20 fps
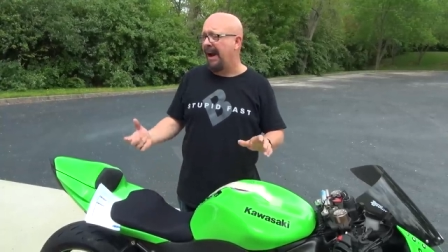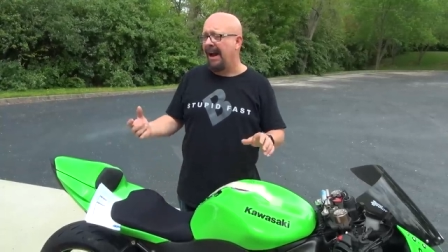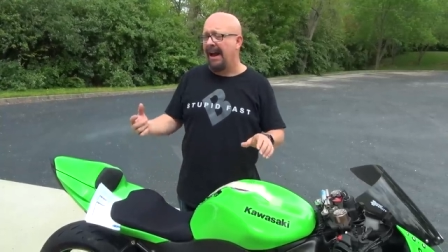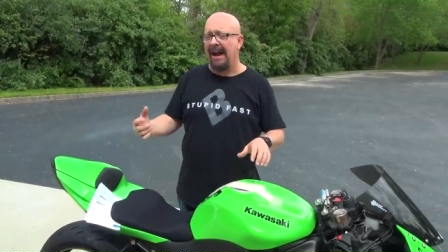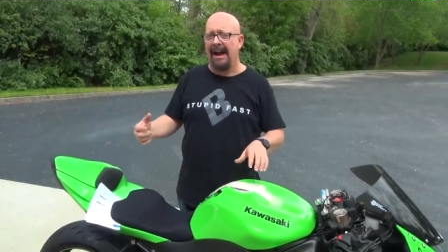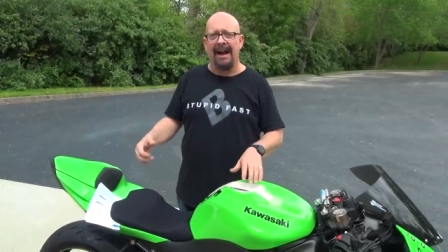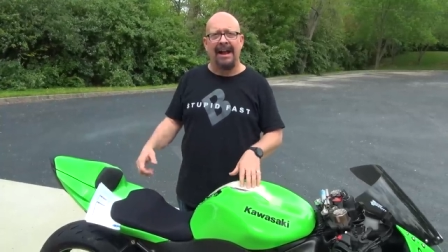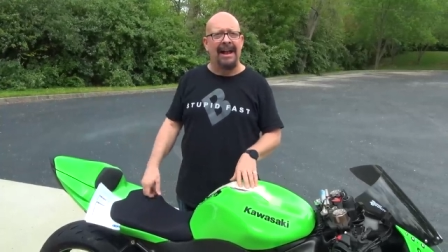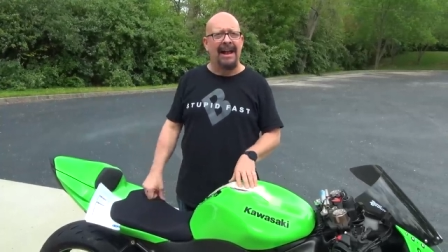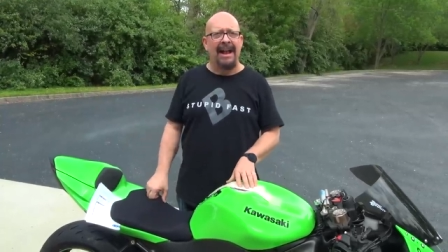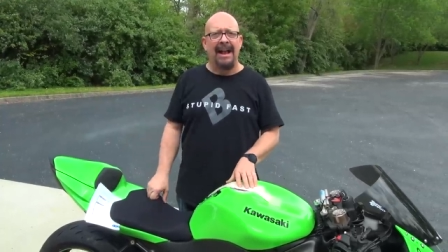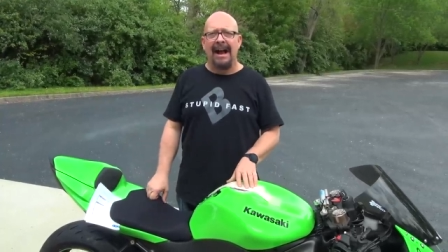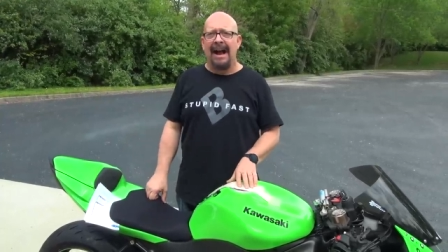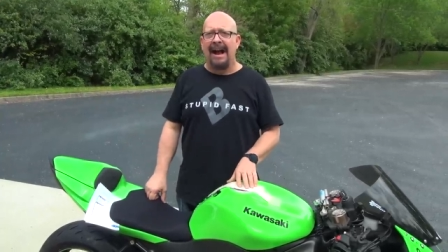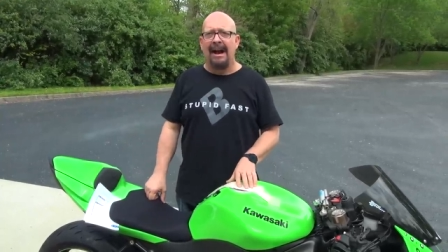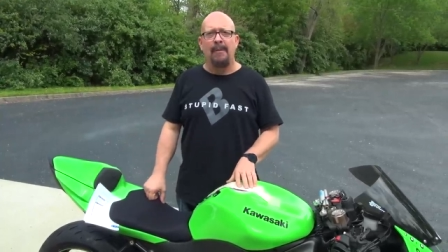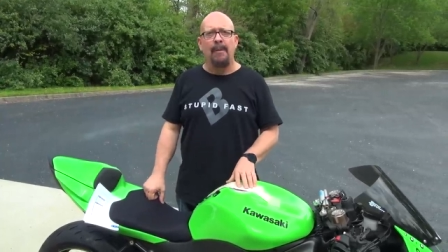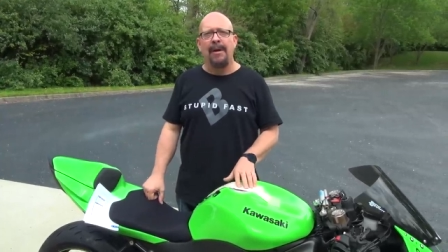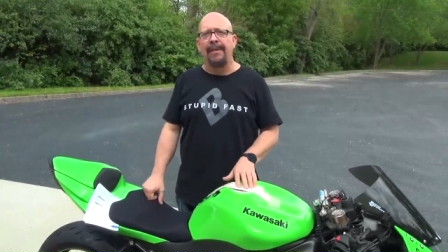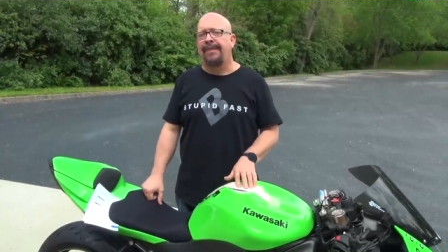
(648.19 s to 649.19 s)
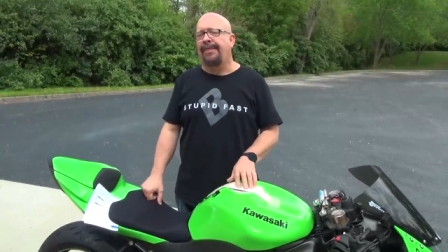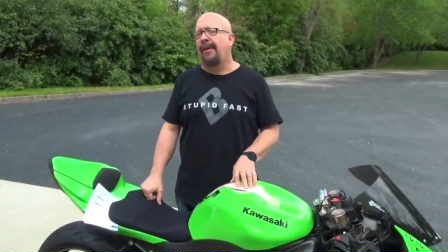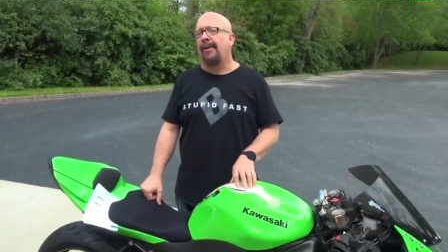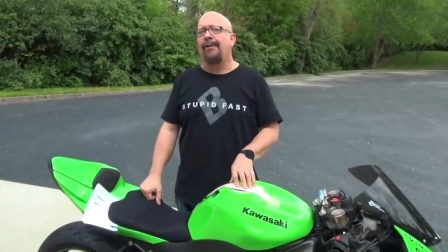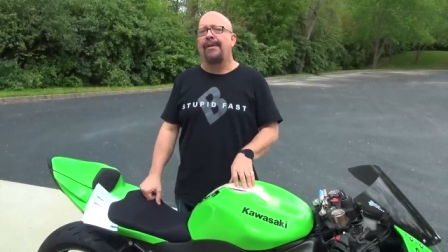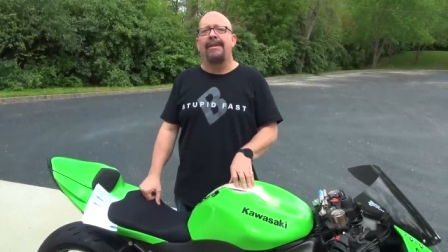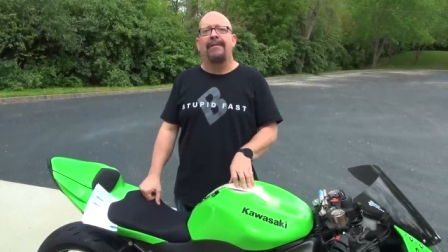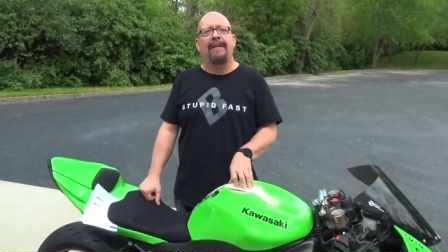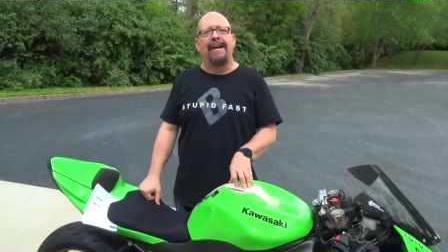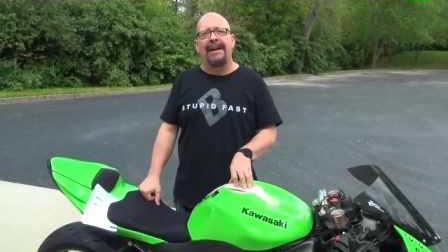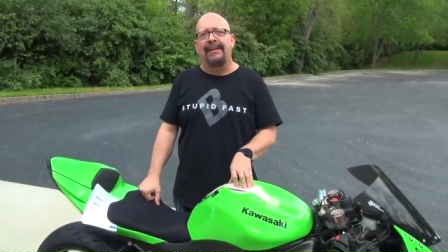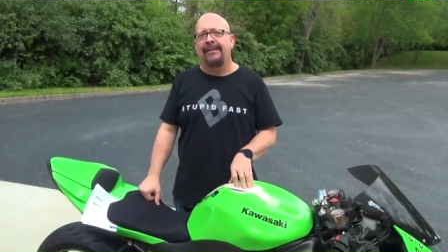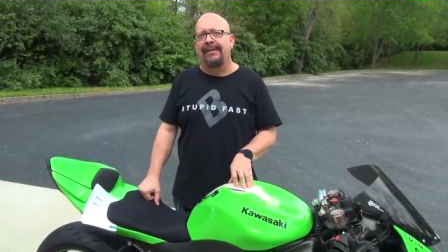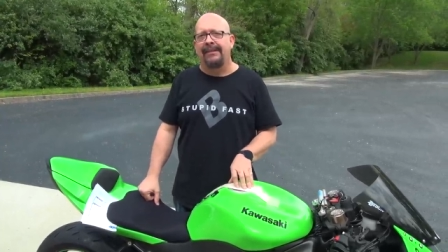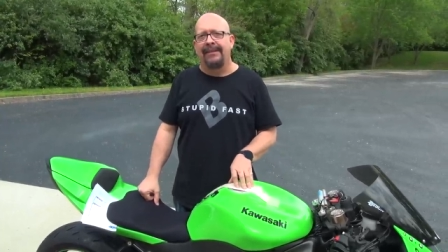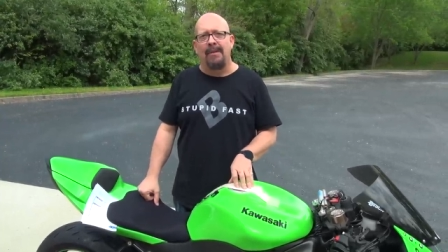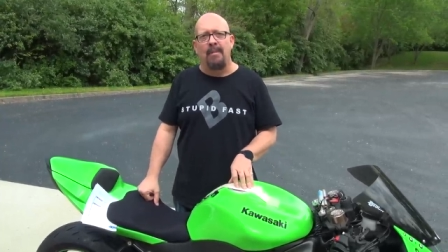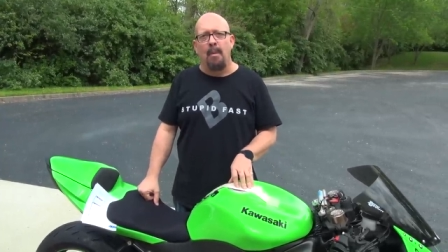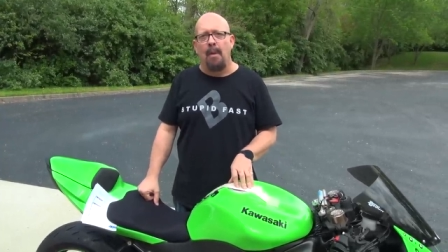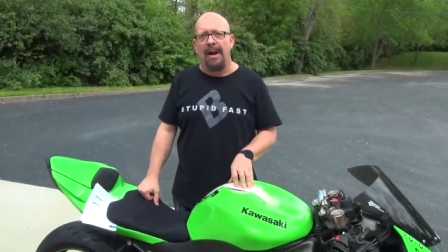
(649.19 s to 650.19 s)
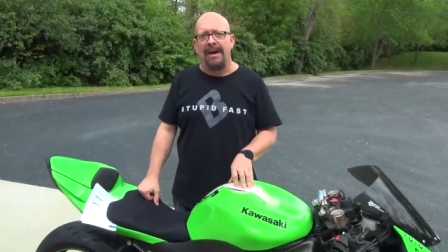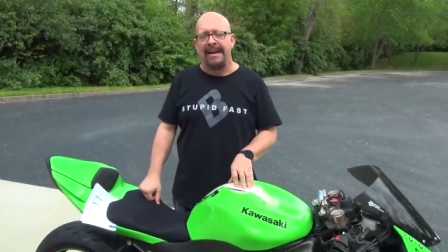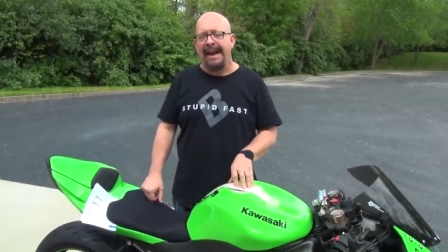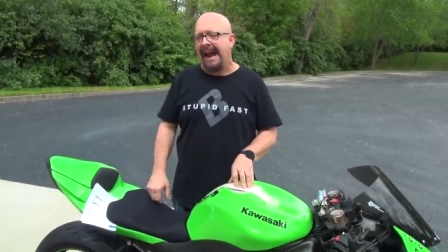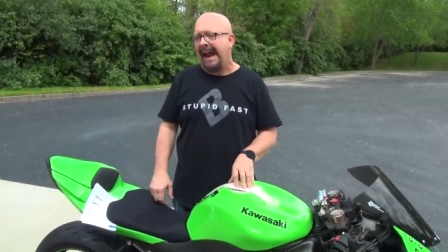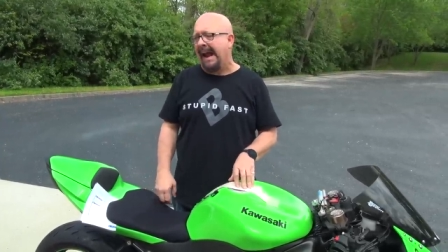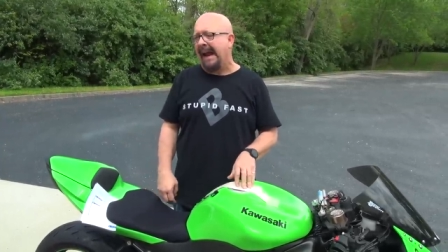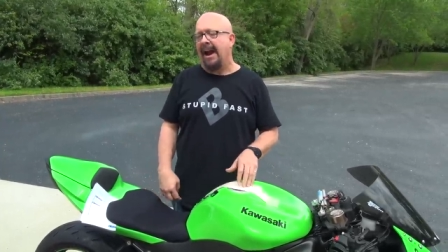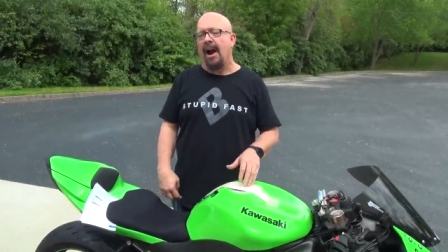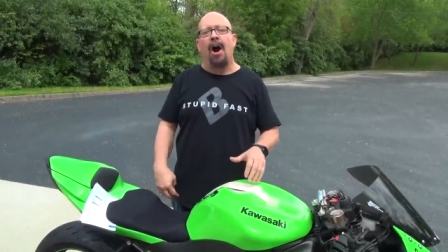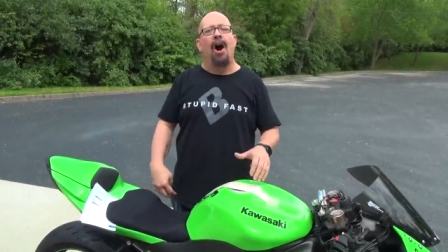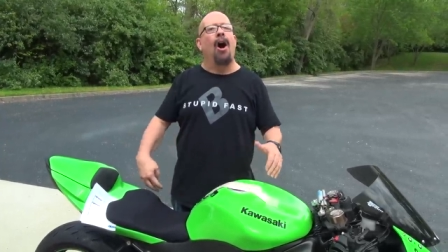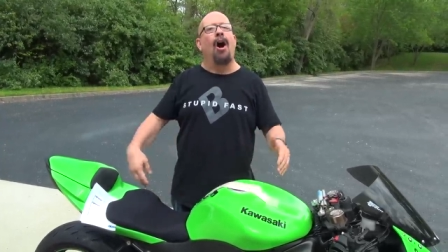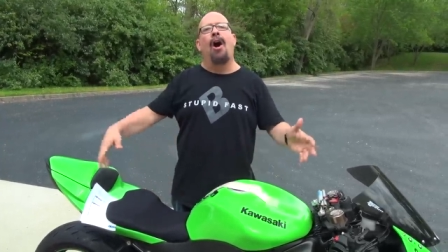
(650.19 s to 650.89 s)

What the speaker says: I won 30 races in one day,